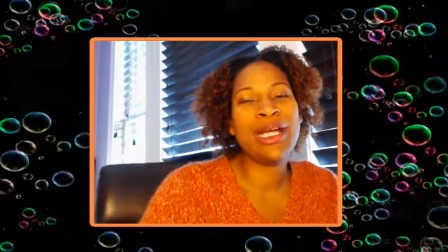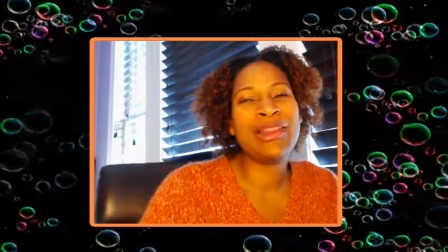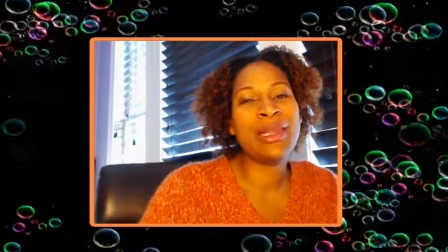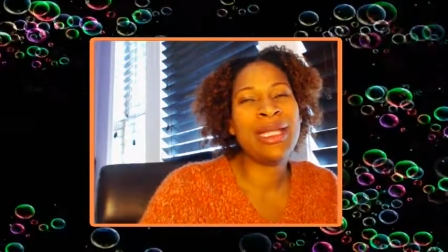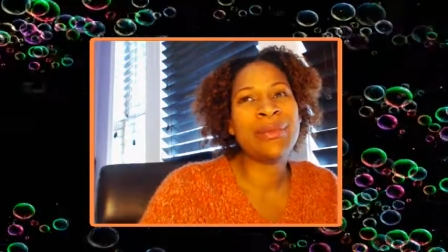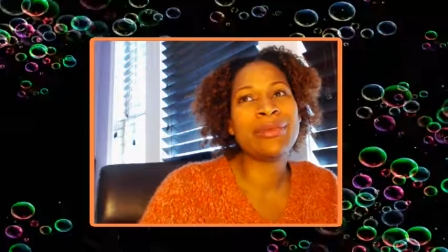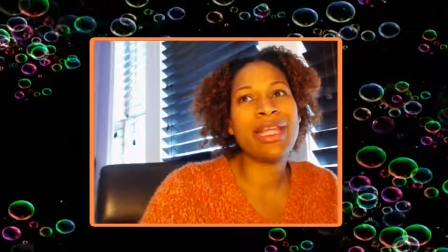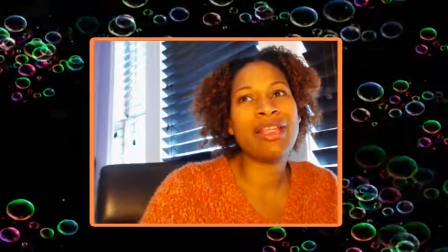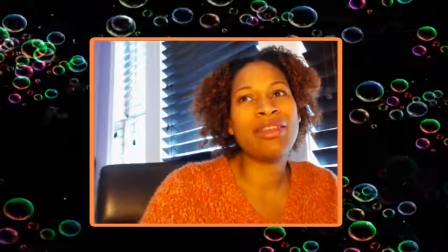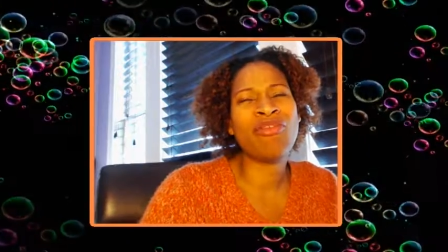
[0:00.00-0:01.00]
I think it was
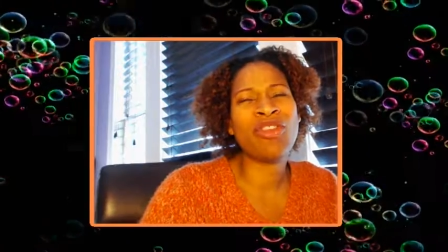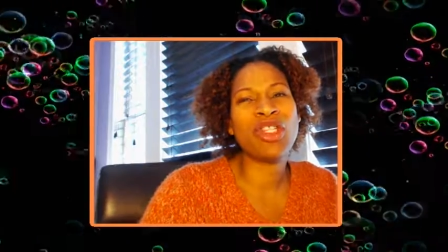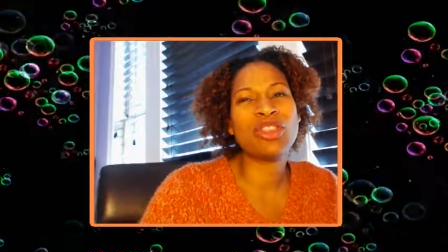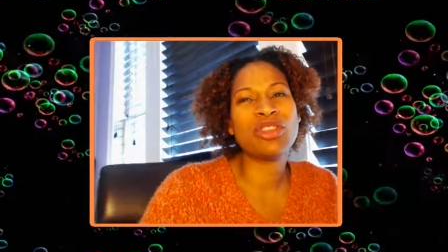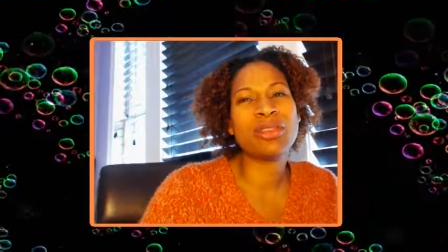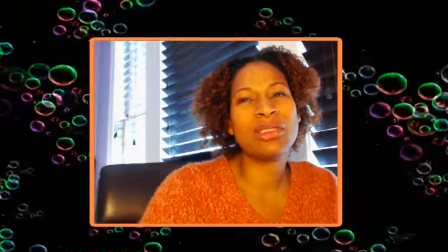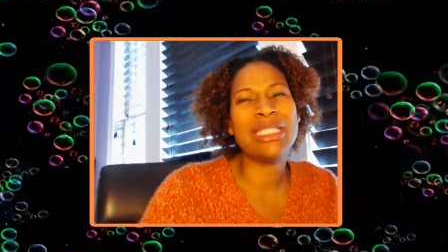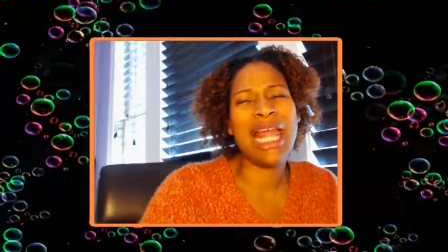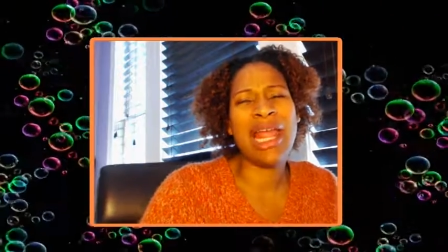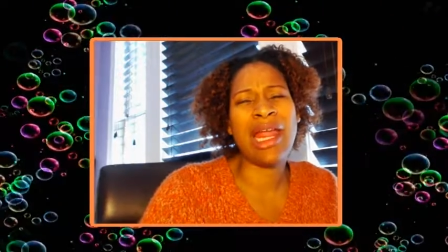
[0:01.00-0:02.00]
like the first
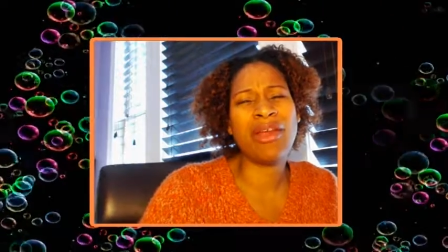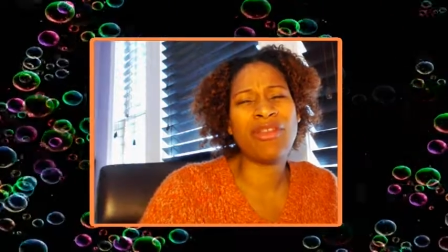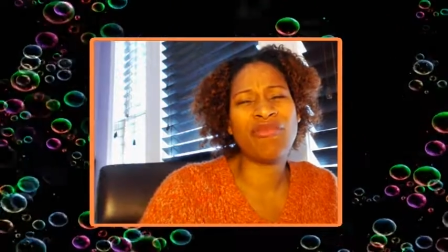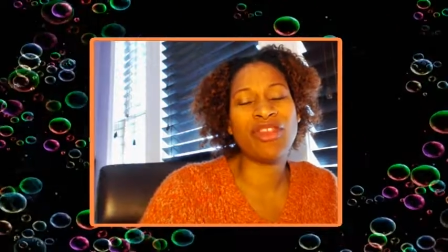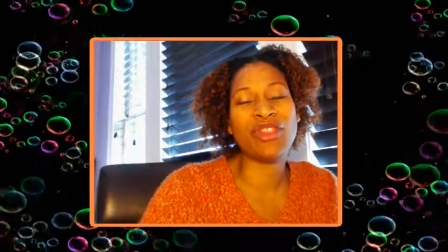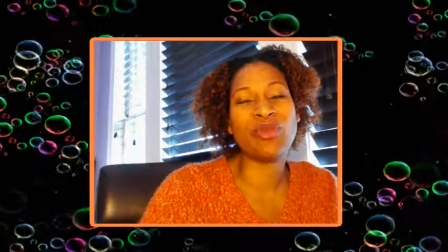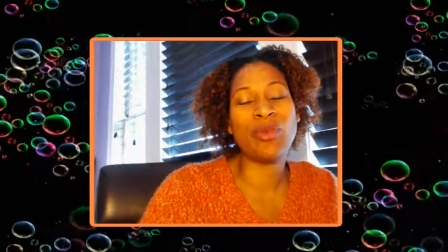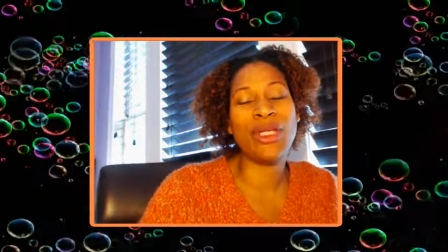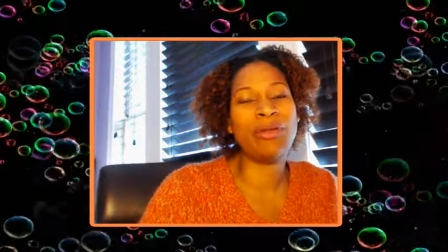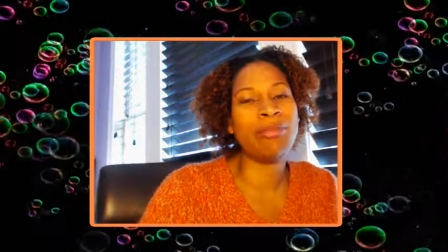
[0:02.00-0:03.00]
day or the first
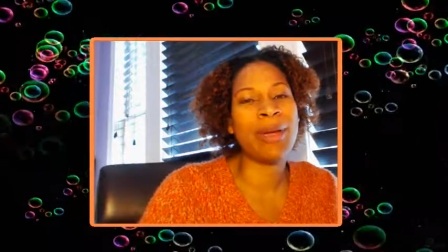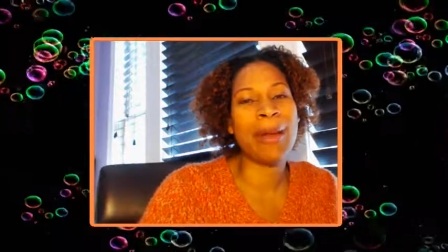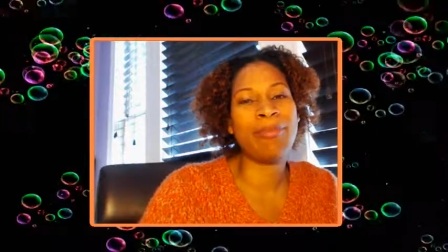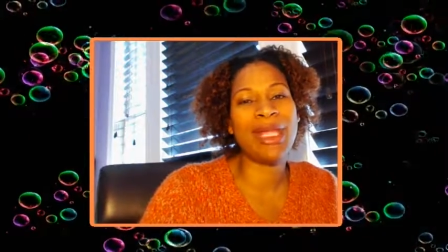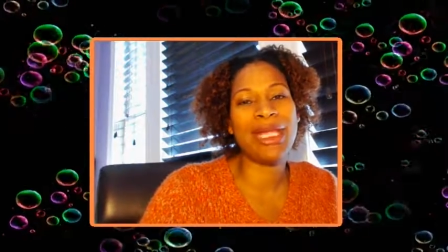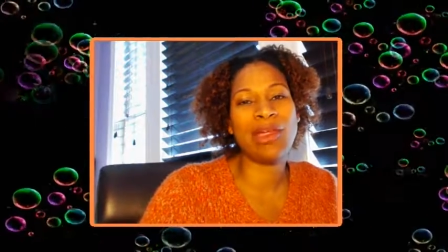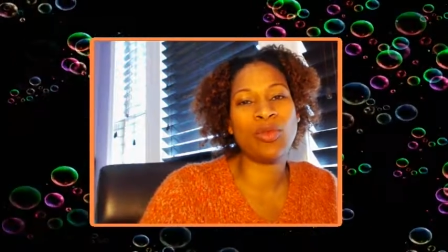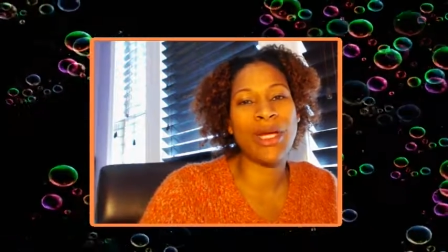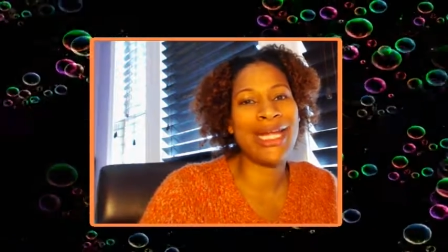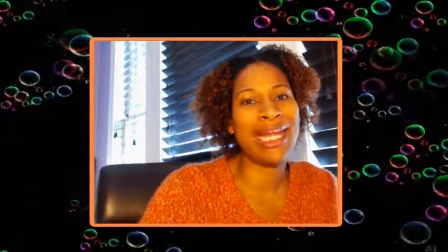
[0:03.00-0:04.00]
week with my pink
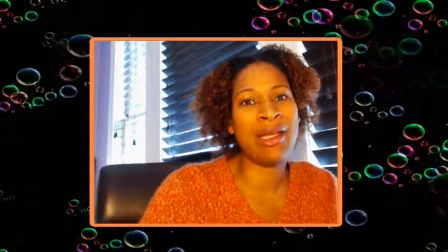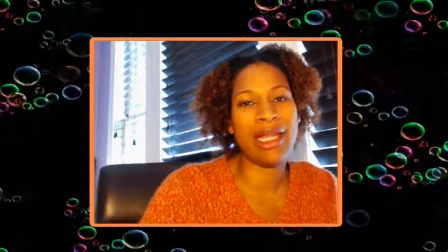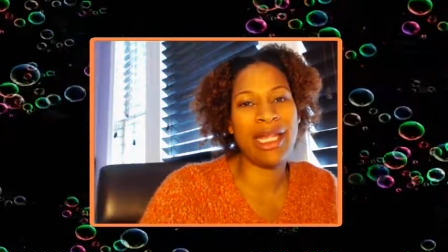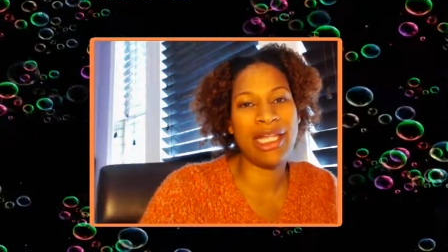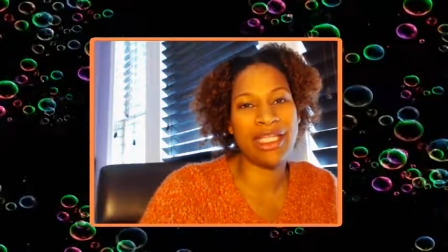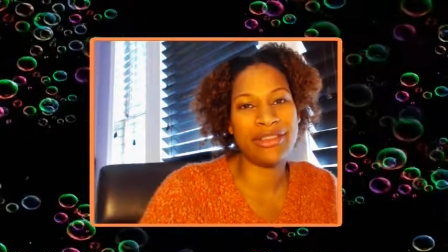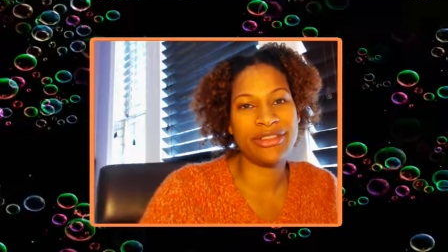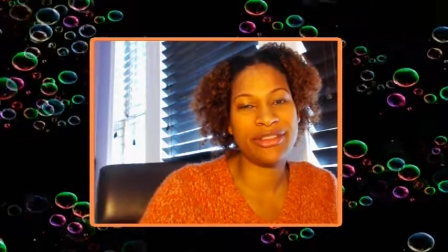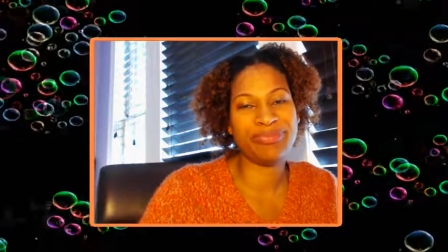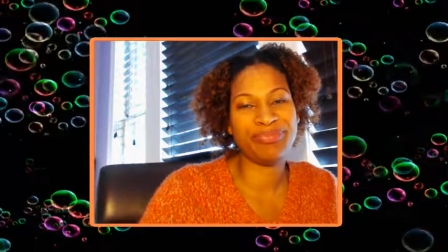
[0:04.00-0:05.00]
and white LA
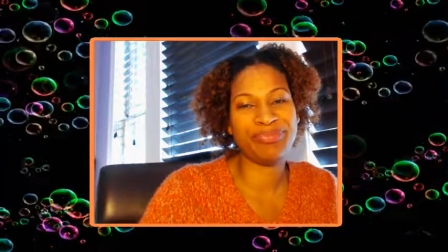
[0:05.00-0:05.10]
gears.